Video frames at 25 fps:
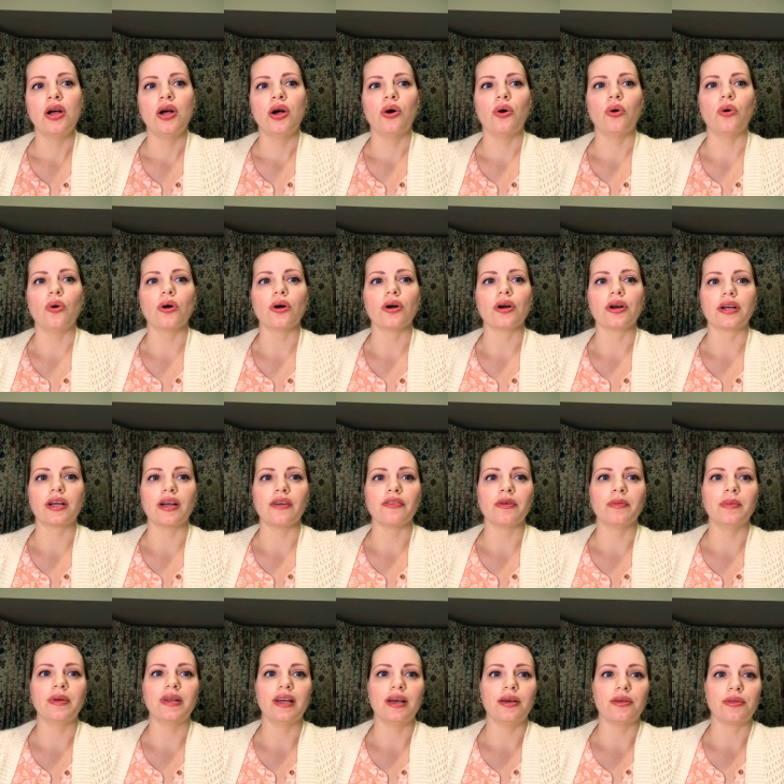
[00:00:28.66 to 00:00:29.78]
or
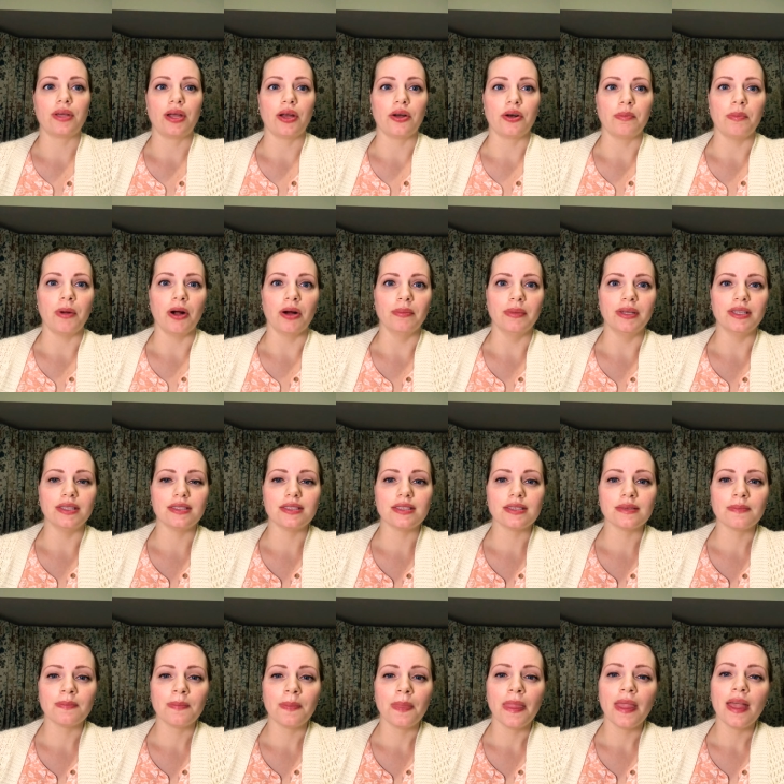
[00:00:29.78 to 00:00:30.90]
government healthcare departments.
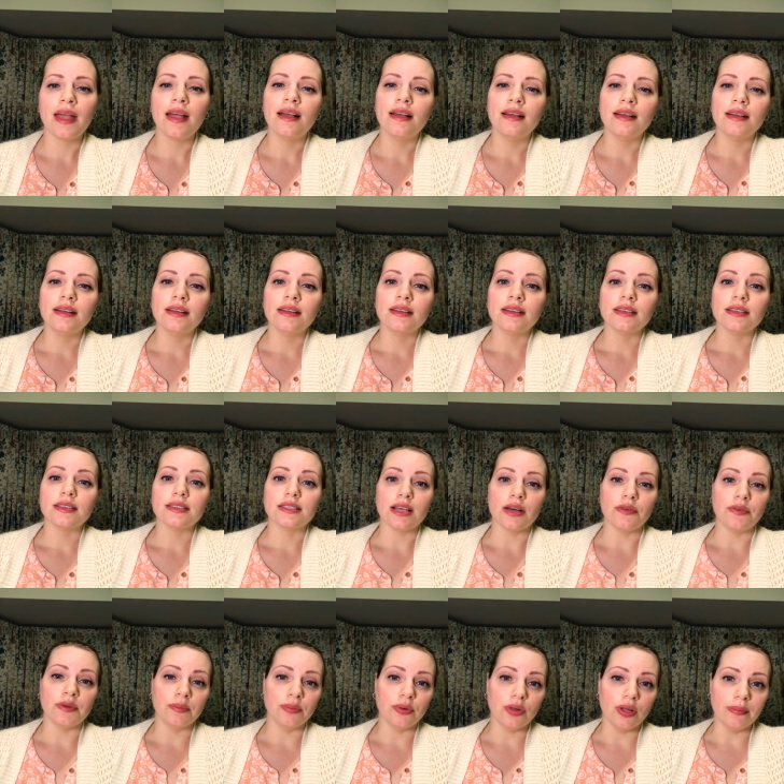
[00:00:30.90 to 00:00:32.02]

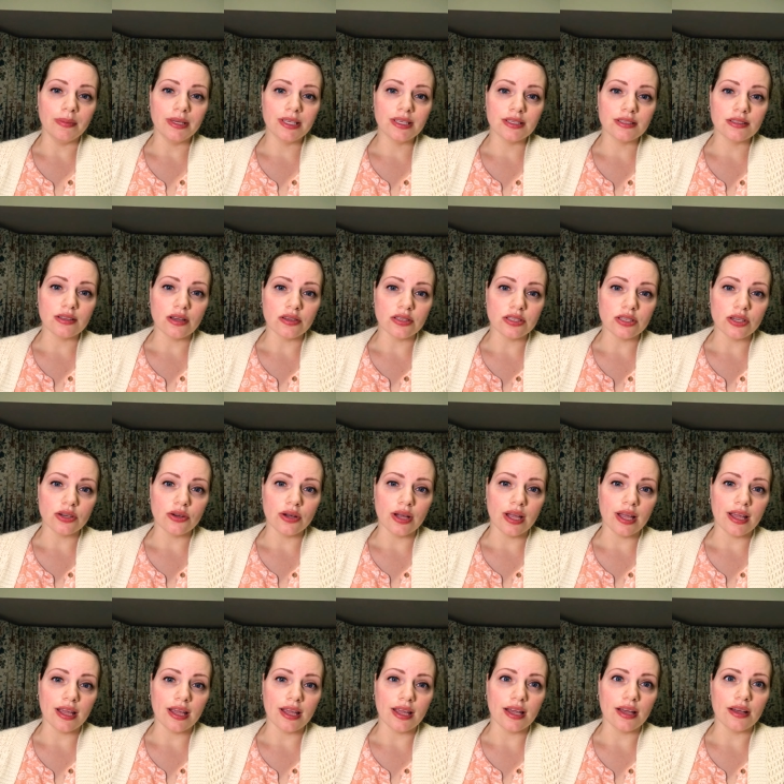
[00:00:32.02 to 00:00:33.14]
Self-employment is also
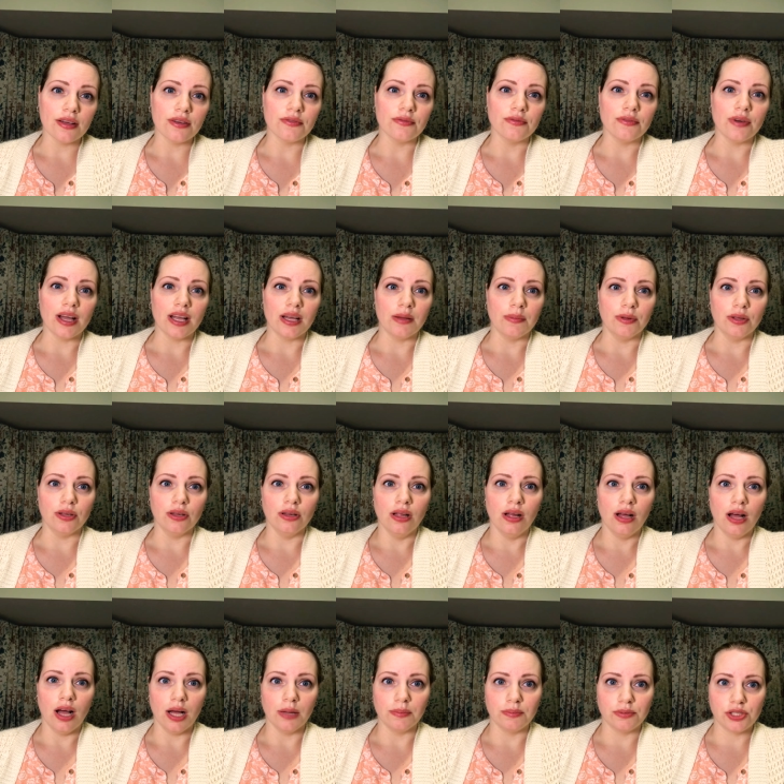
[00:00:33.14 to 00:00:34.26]
a viable
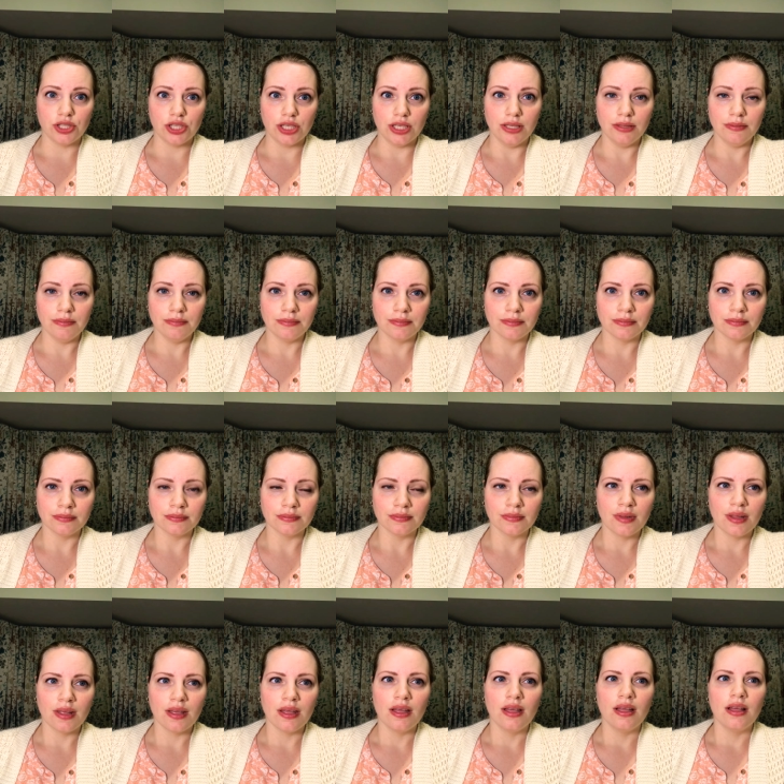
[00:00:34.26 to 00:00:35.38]
option,
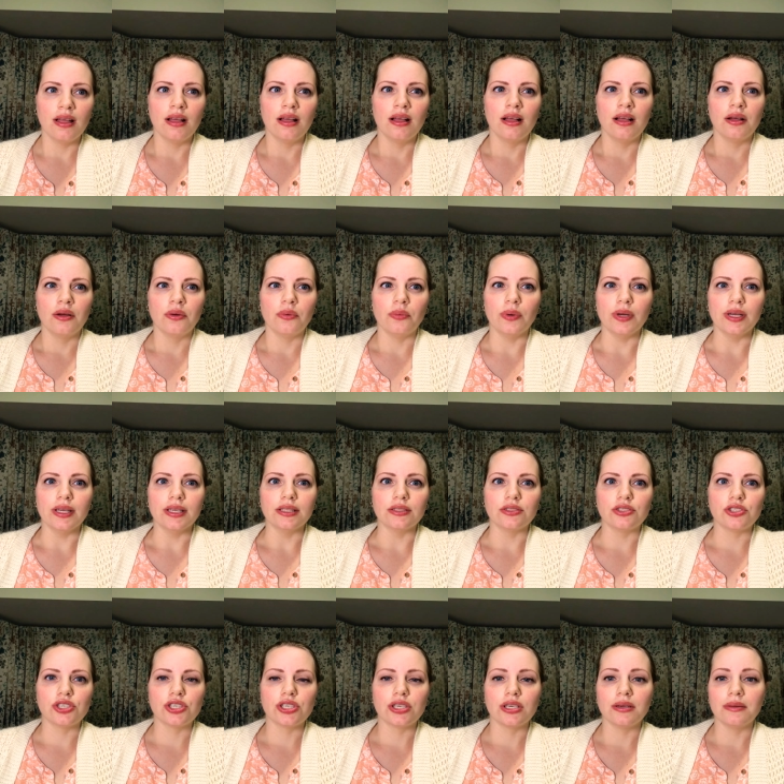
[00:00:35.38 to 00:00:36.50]

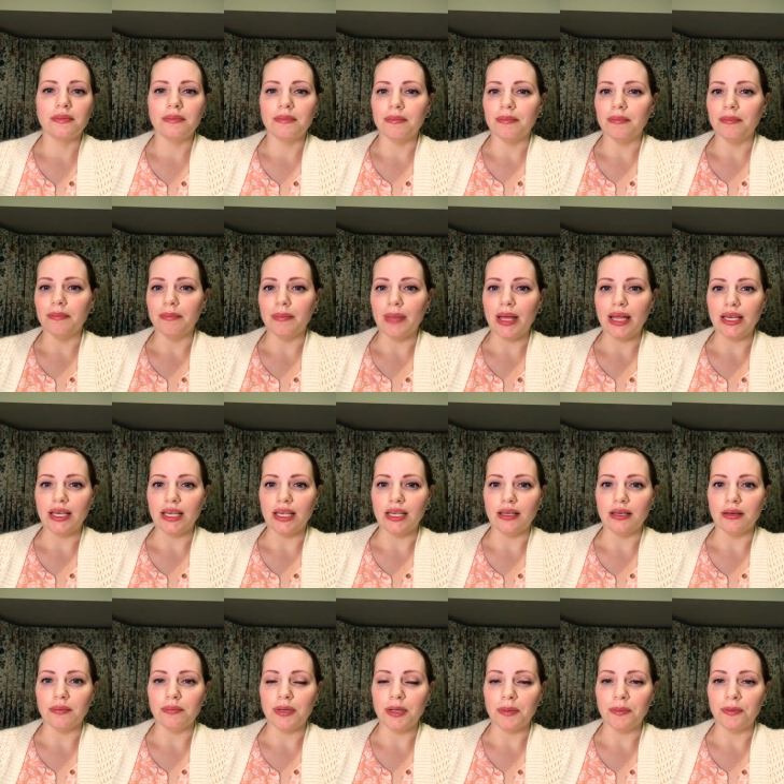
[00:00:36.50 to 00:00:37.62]
which many
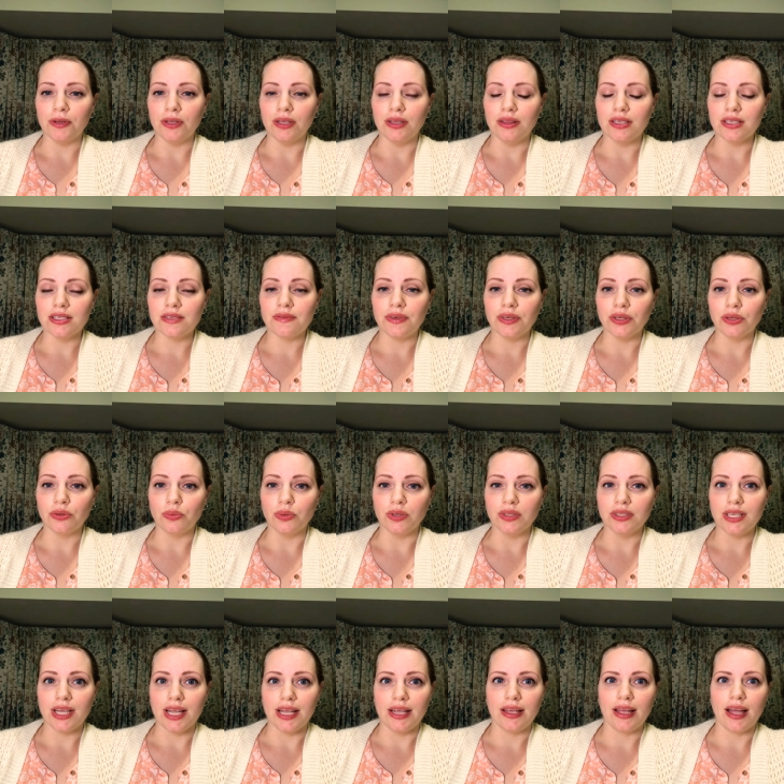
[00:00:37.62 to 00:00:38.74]
people in this field will
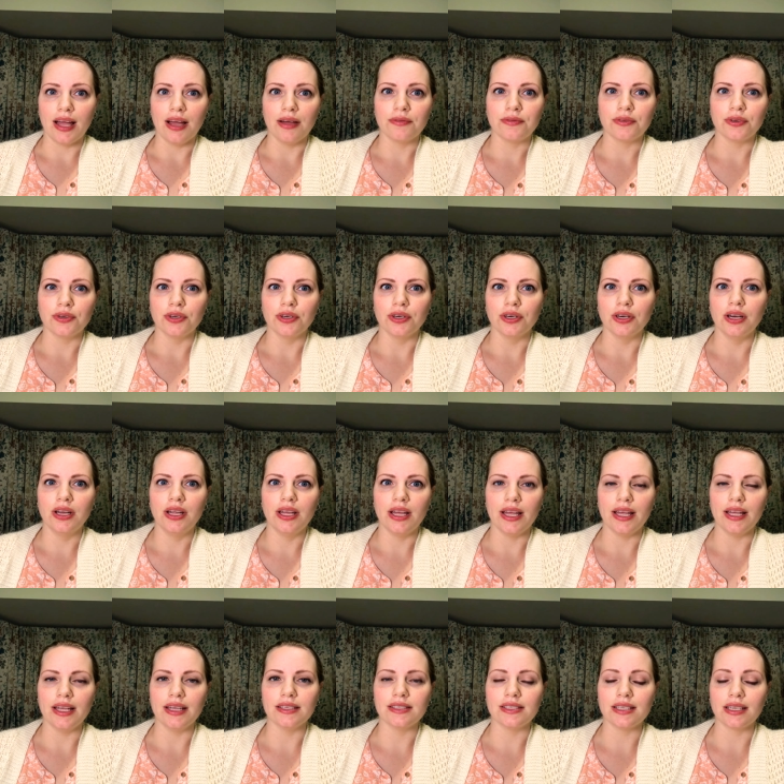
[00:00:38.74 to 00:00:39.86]
take after
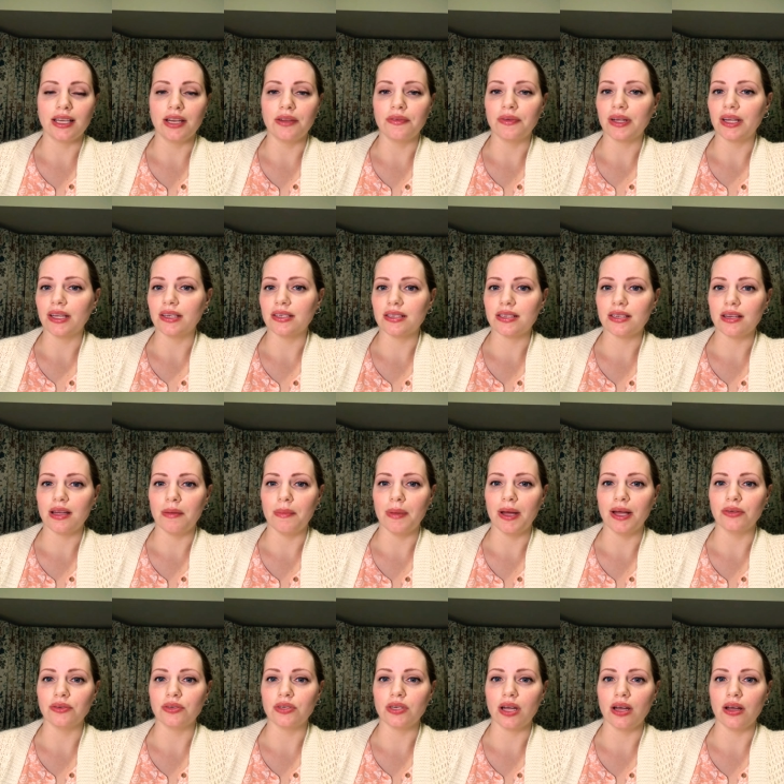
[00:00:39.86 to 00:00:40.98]
a significant
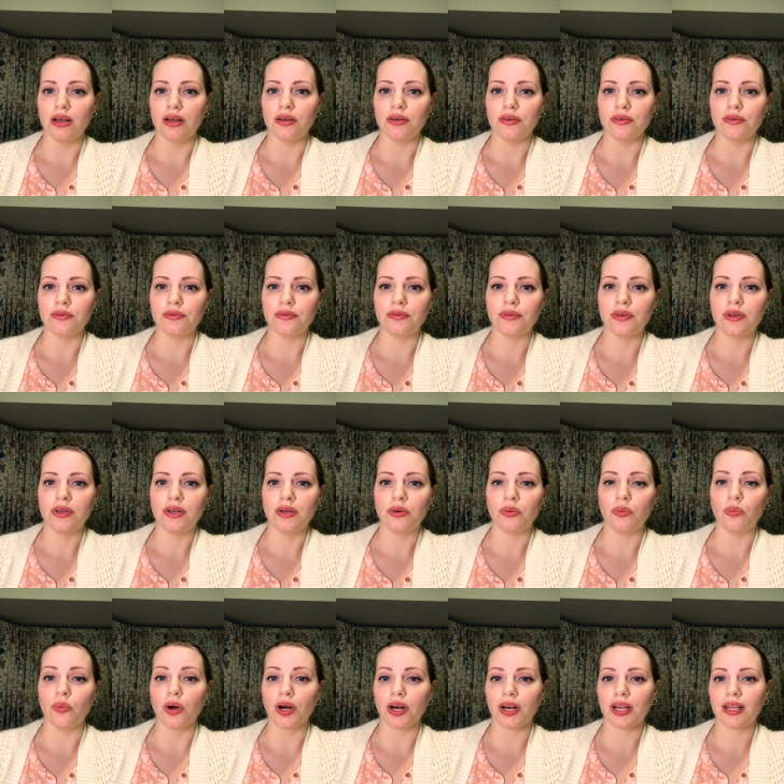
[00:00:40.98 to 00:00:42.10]
amount of
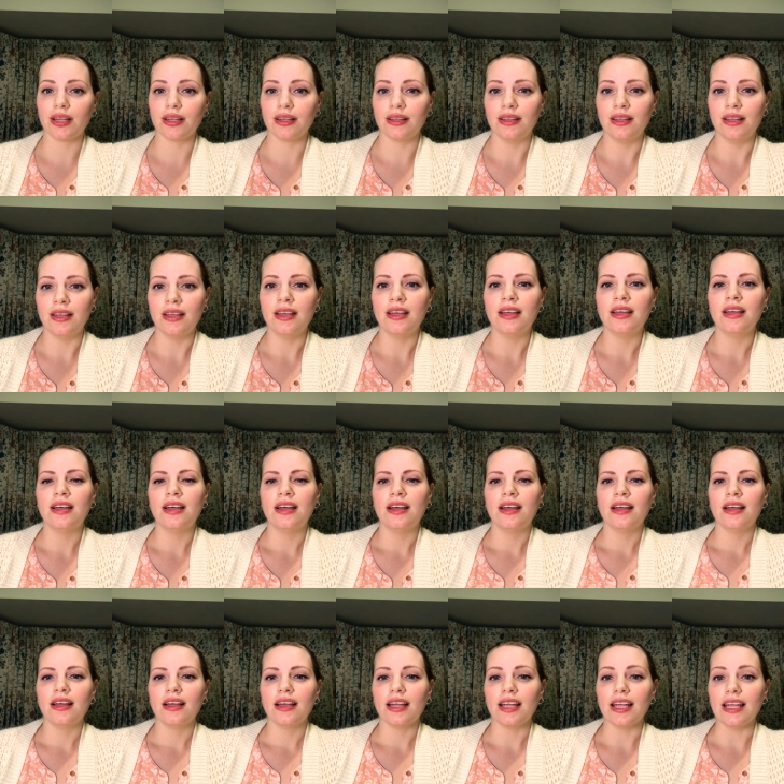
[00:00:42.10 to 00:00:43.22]
work
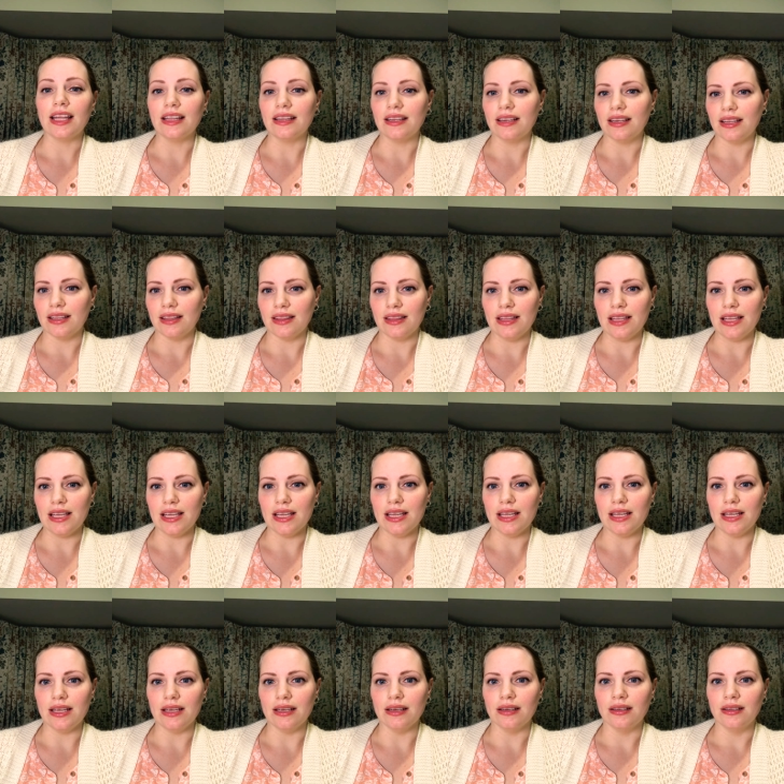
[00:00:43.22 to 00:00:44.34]
in
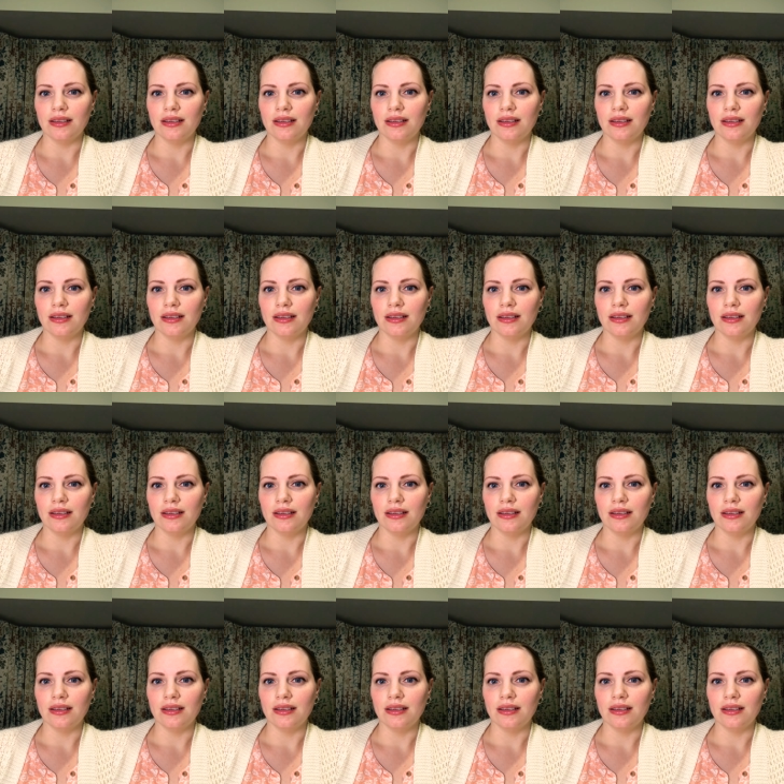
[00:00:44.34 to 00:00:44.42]
the